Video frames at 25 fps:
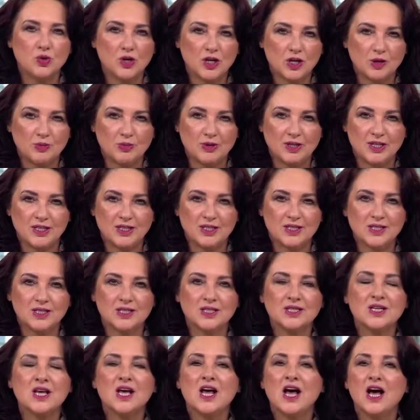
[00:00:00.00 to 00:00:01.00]

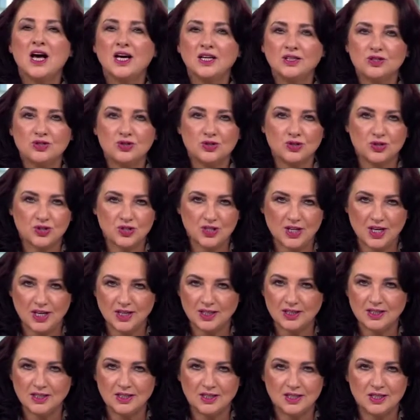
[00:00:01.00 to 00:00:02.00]
workplaces and
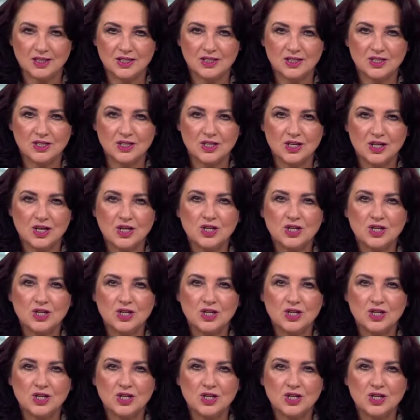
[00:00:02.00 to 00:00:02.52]
societies.